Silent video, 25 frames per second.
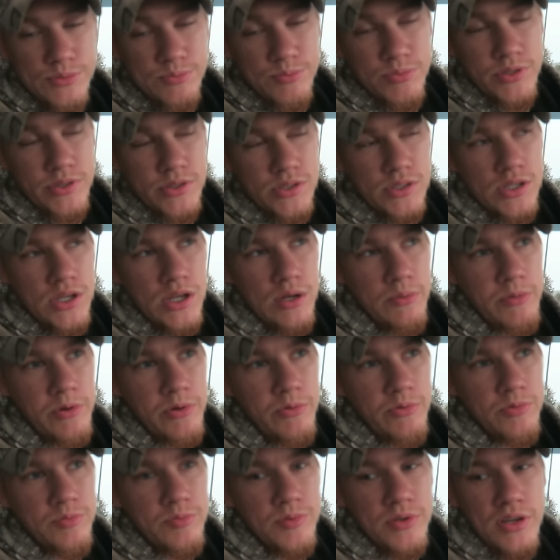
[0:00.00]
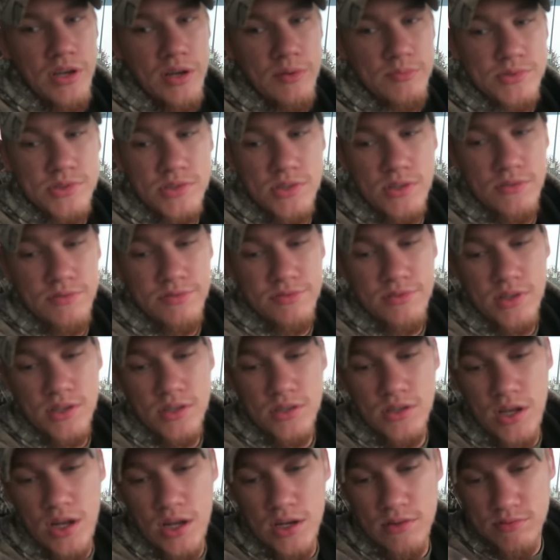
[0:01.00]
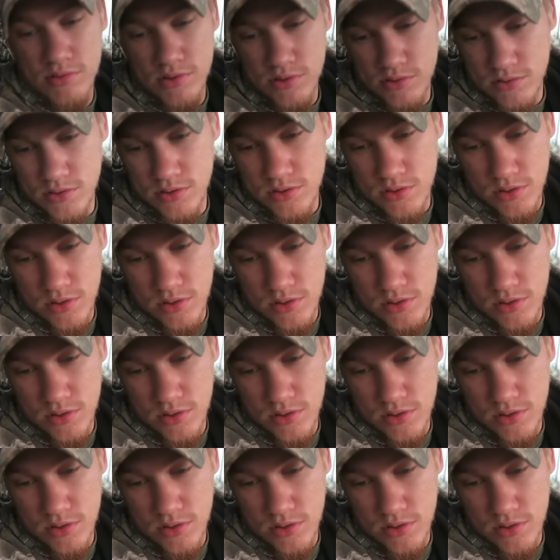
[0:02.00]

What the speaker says: didn't bring the camera with me. I'm so freaking out of it.